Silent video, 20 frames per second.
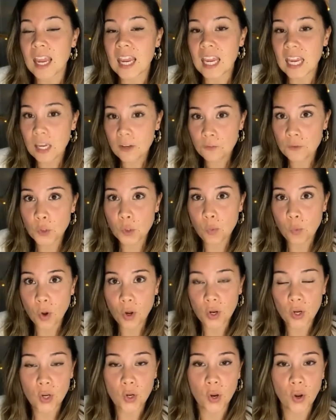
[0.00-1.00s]
If you
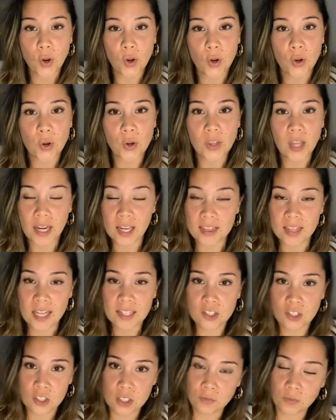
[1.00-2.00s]
want to go, and
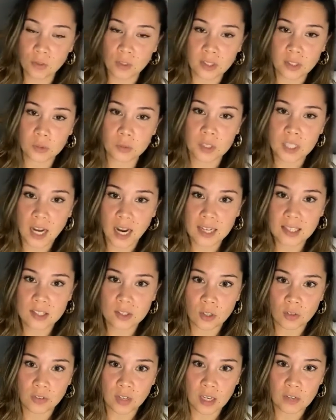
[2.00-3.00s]
that's just for a little
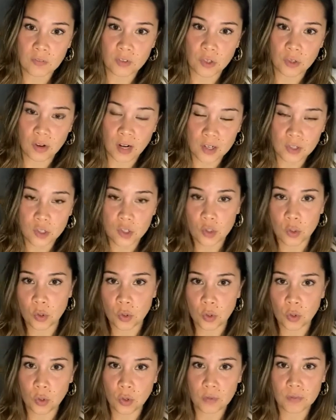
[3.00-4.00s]
taste of it. If you're
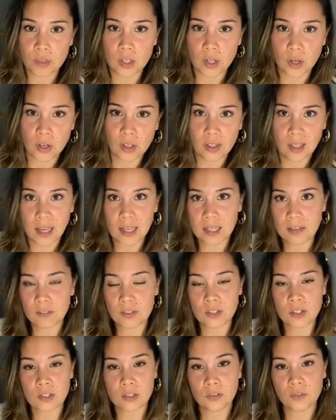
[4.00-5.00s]
unsure, if
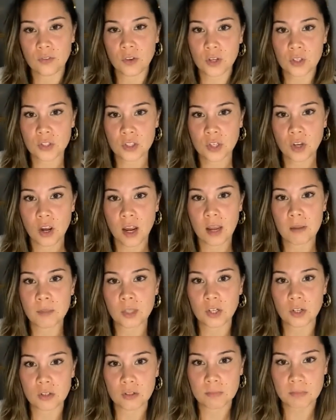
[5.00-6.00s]
this is the first time,
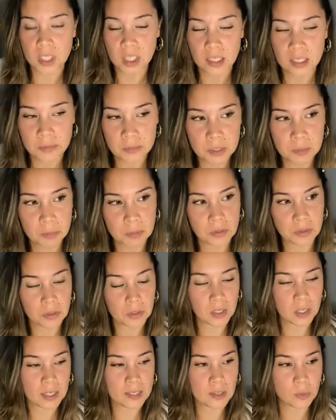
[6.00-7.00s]
dealing with
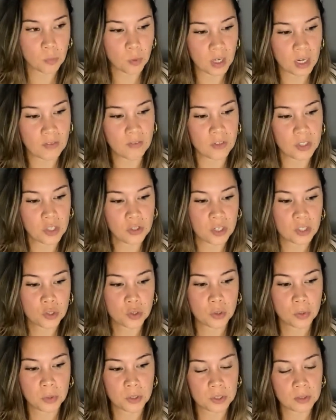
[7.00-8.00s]
spirit guides or whatever, and you're
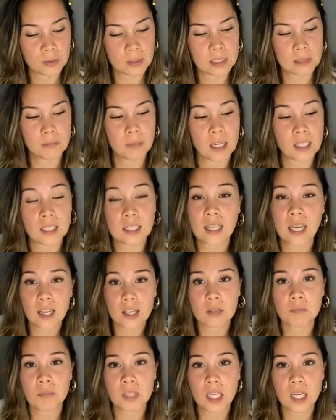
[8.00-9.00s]
unsure what to expect,
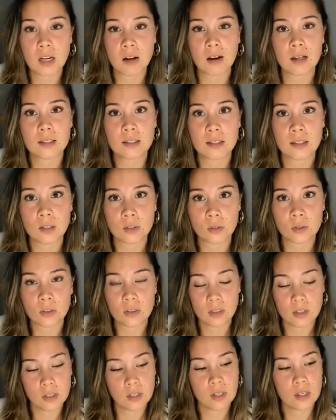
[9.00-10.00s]
that could be a nice
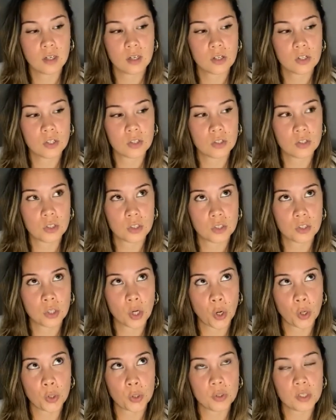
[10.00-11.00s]
little
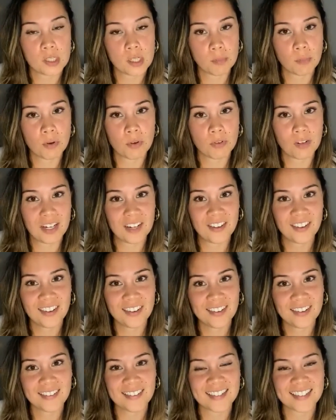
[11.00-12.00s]
toe
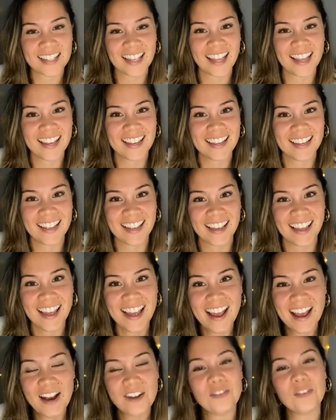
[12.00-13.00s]
dipper-inner, is that
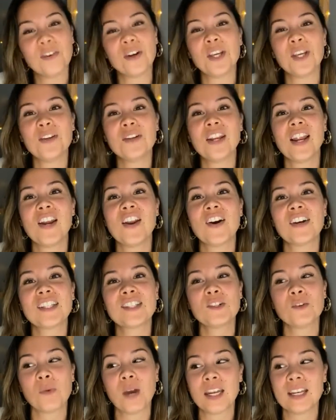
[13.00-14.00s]
for you? A
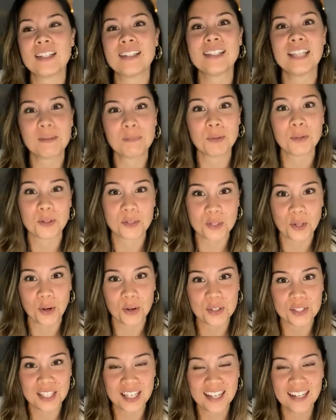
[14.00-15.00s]
nice little way to dip your
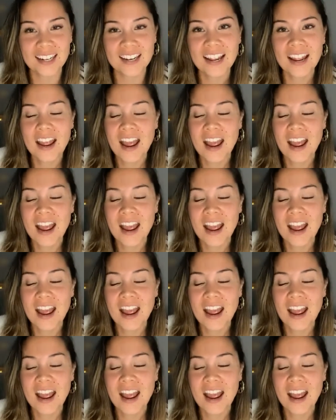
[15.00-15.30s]
toes in.